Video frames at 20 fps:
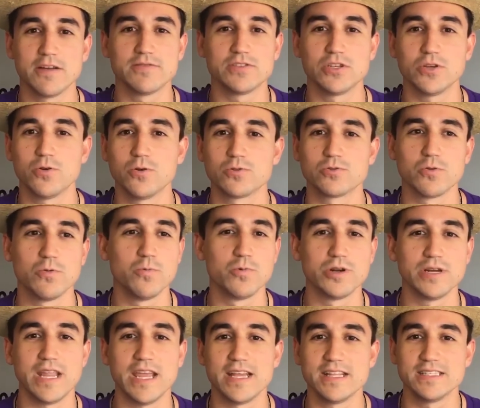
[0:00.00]
Obviously, of course, when
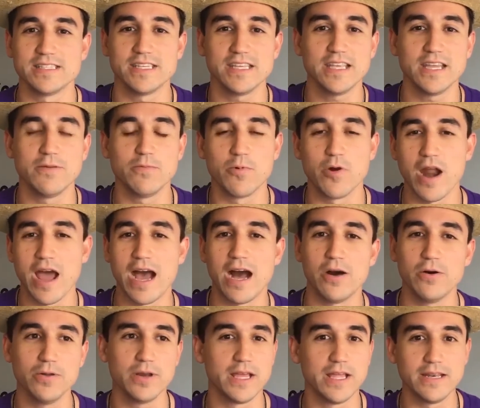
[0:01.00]
we're dancing and we're
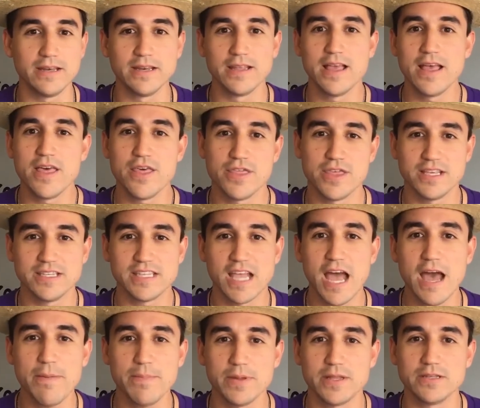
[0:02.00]
out and things
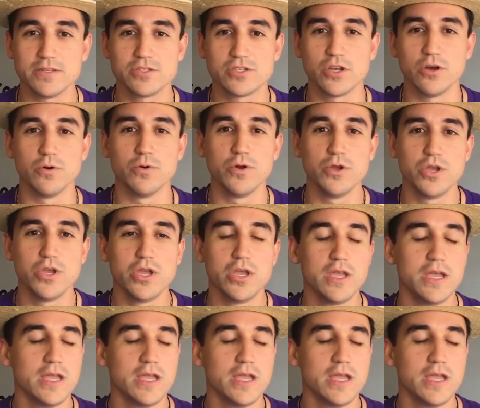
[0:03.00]
happen. So